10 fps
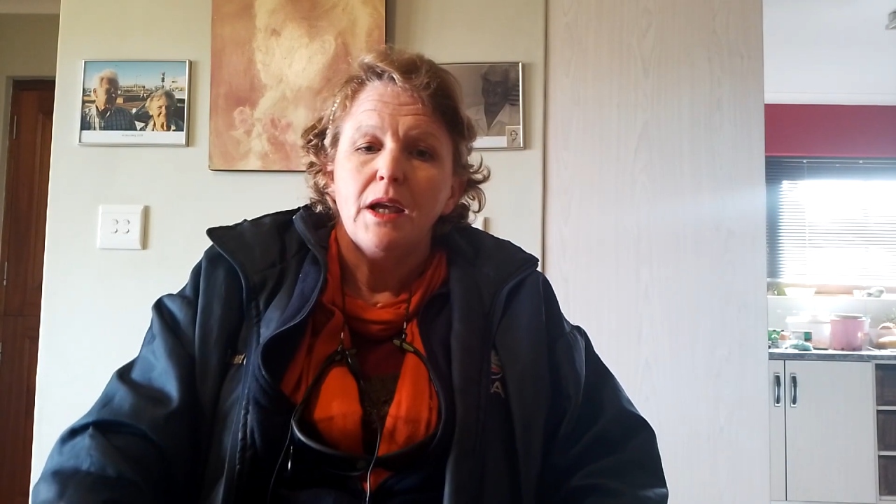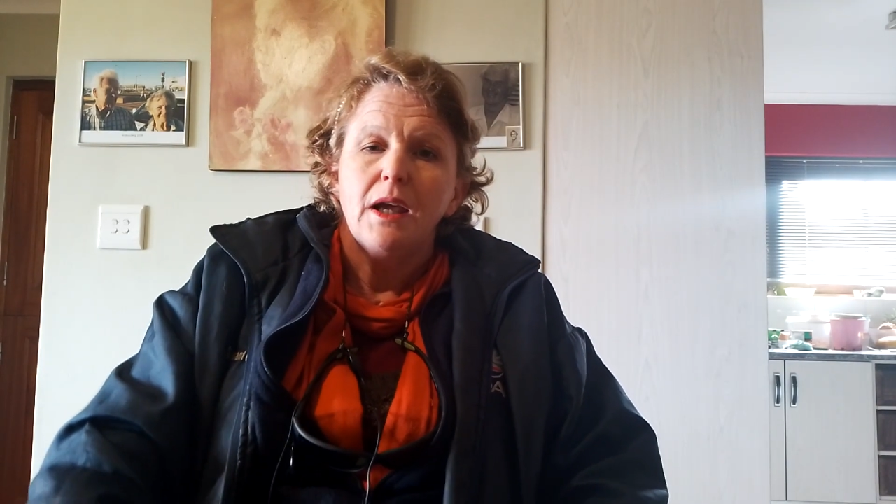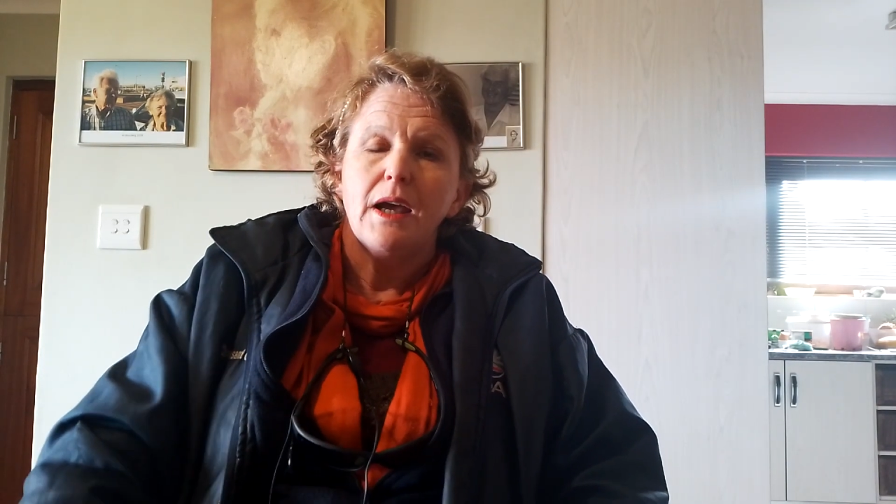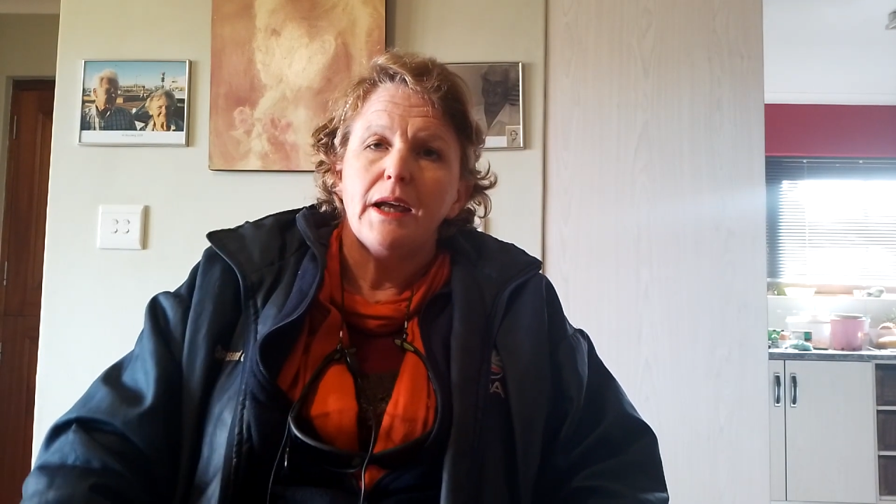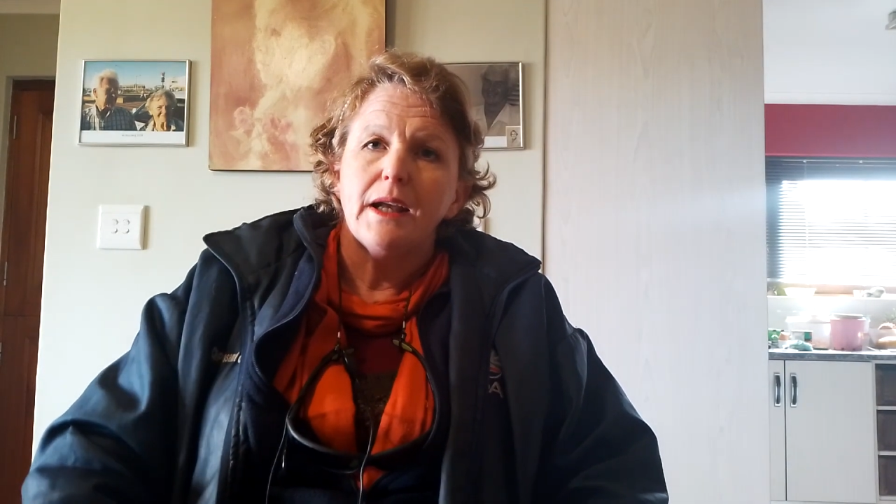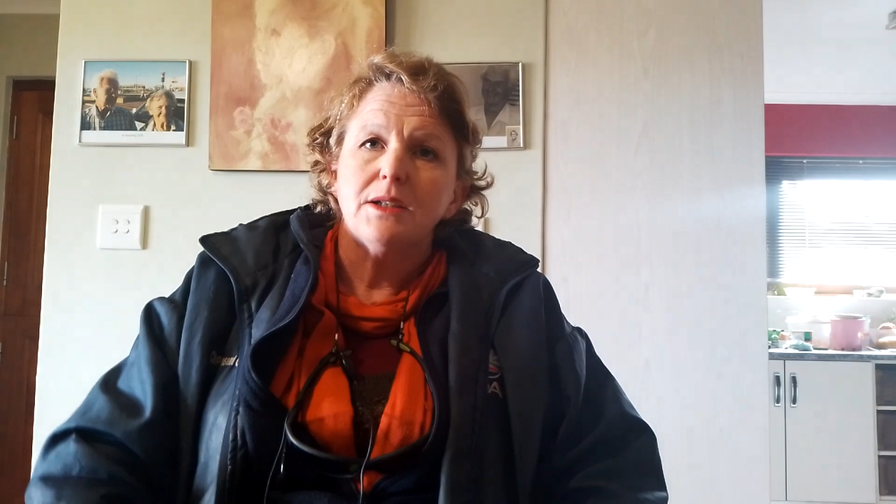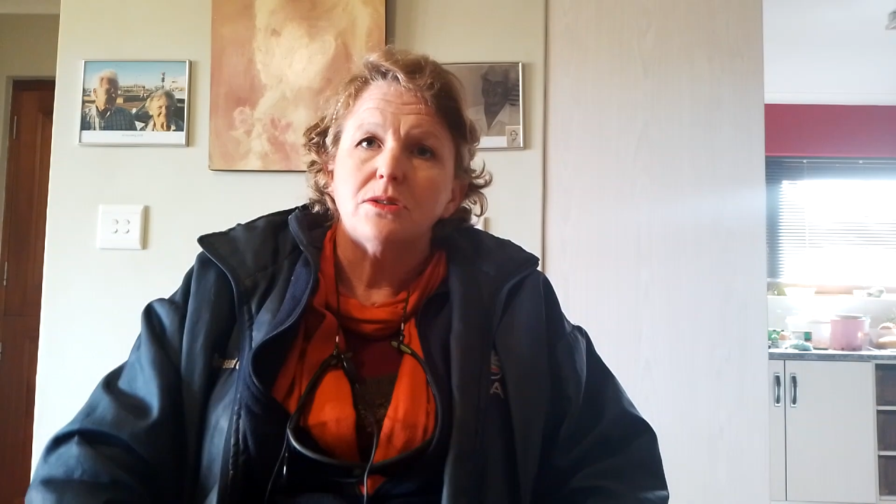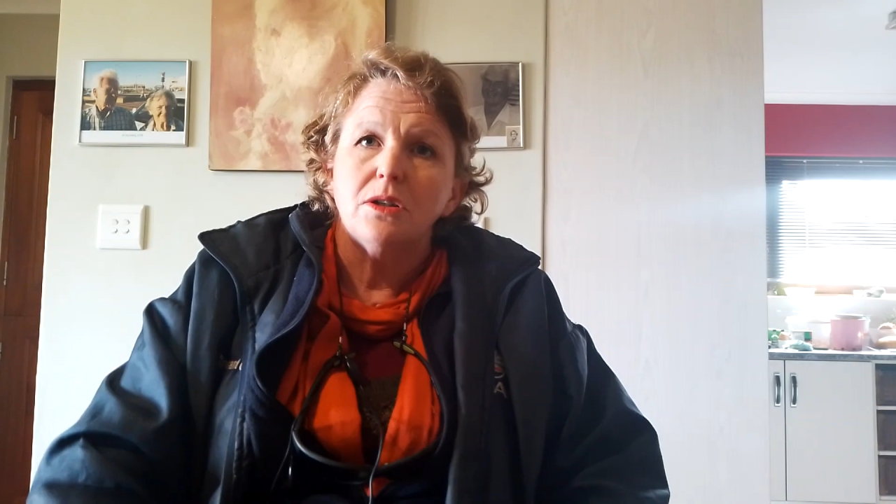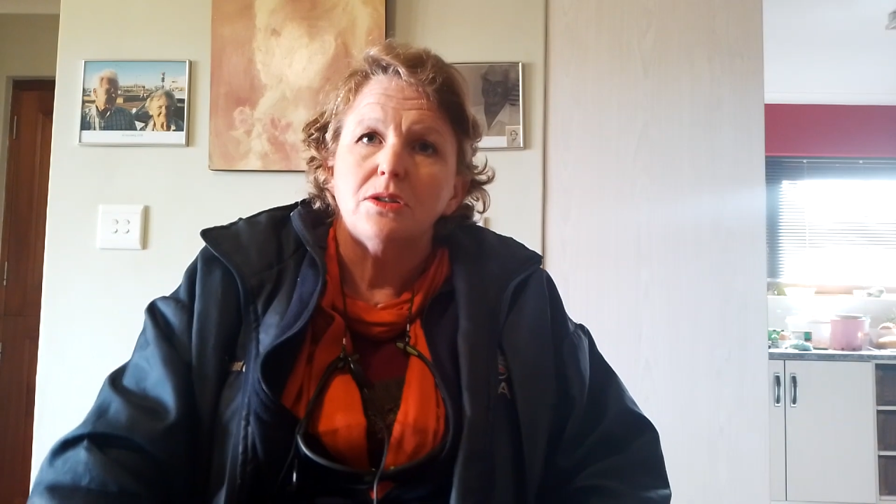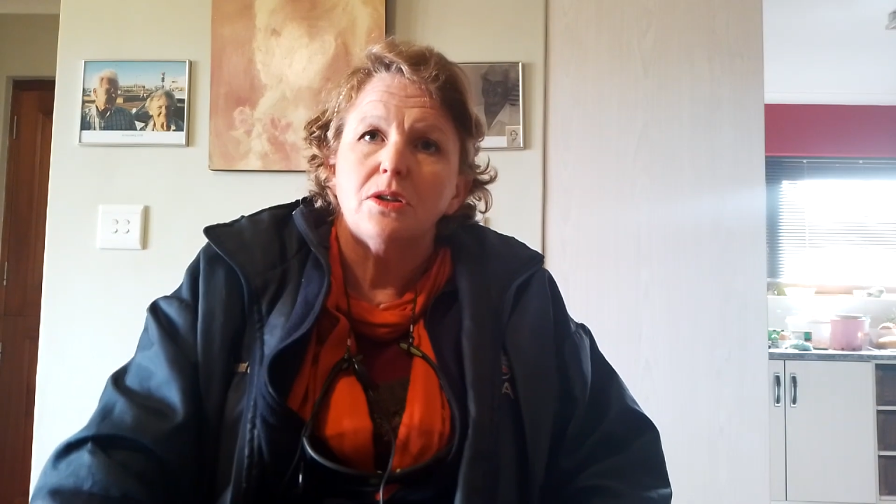And I
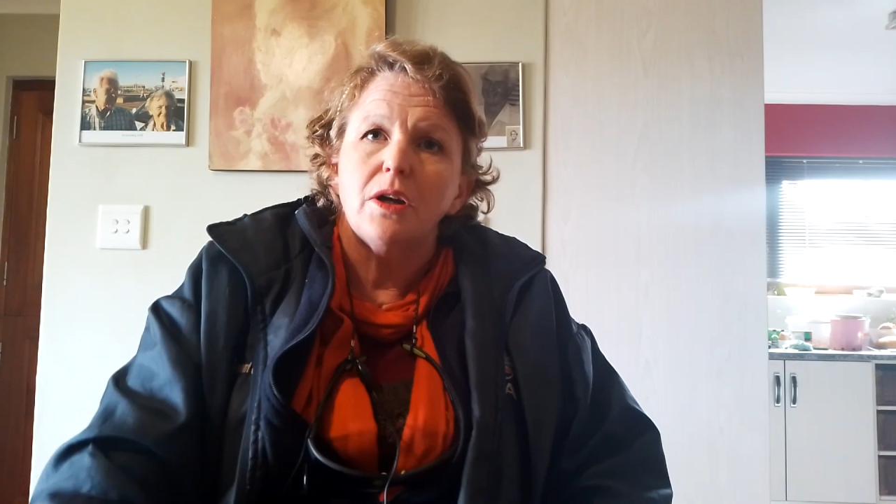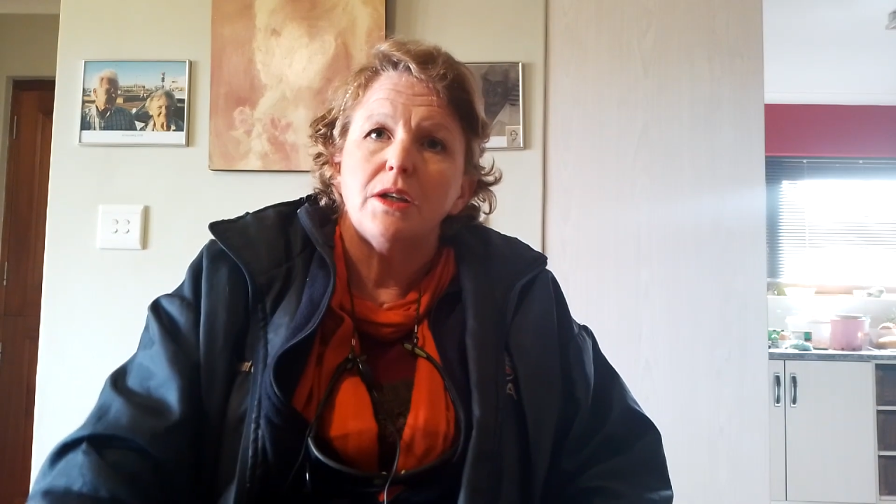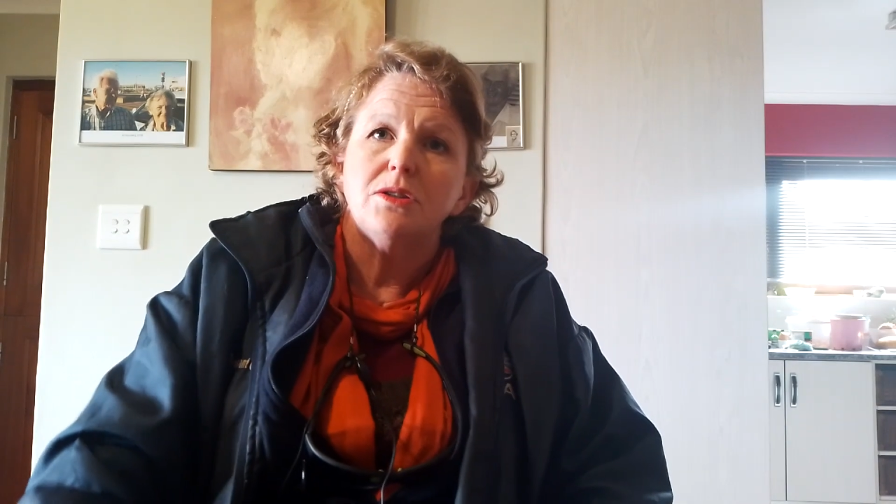started going to